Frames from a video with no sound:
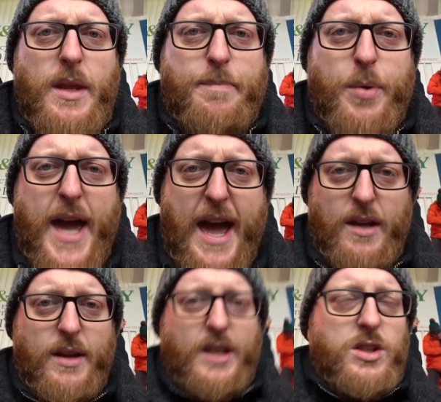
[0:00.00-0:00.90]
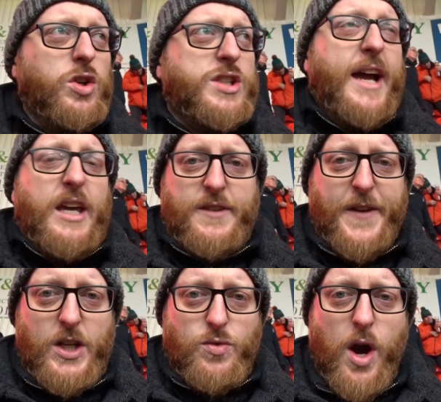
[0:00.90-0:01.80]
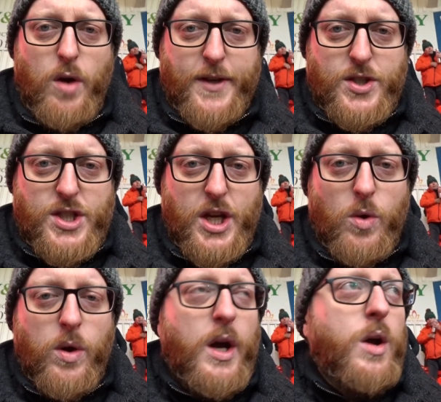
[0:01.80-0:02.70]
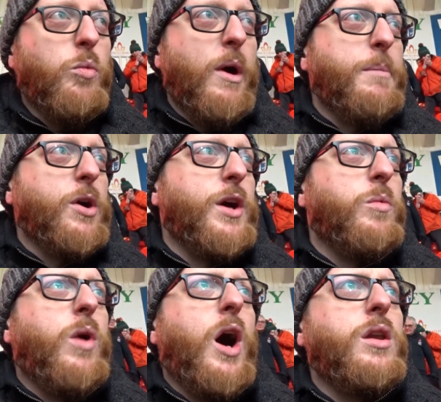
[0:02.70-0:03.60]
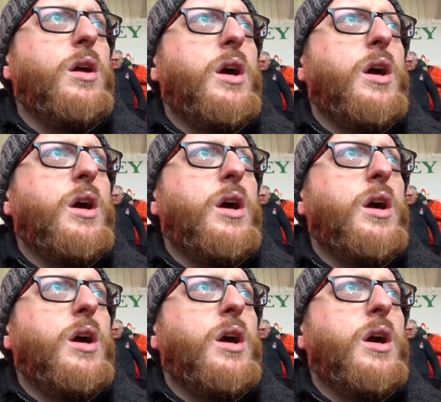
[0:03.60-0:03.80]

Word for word: but yeah, it, it looks like it's finished Rovers two, Wimbledon one.